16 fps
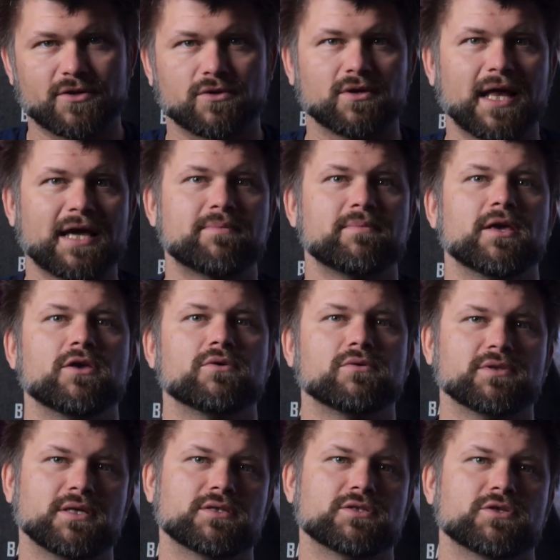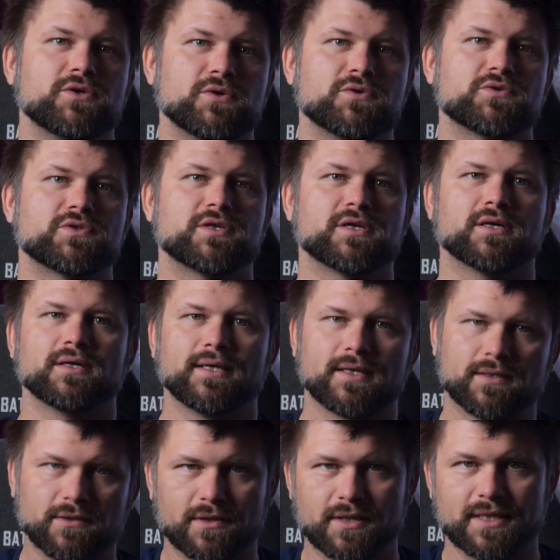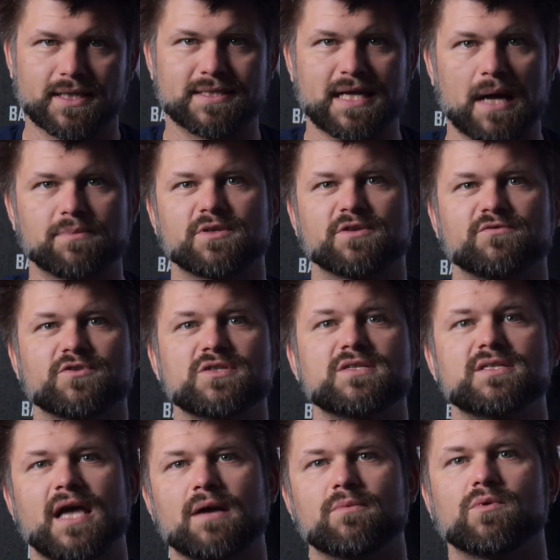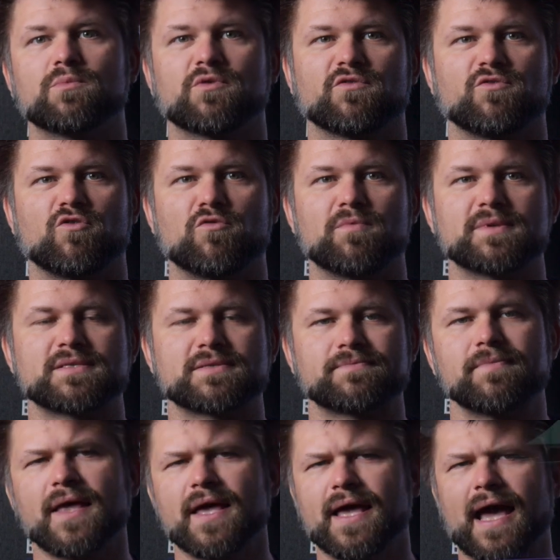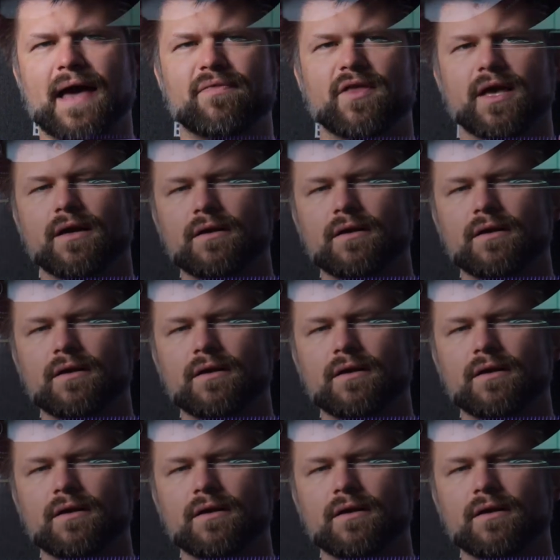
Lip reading: or like me, you'll need to use the included adapter for stable performance. And the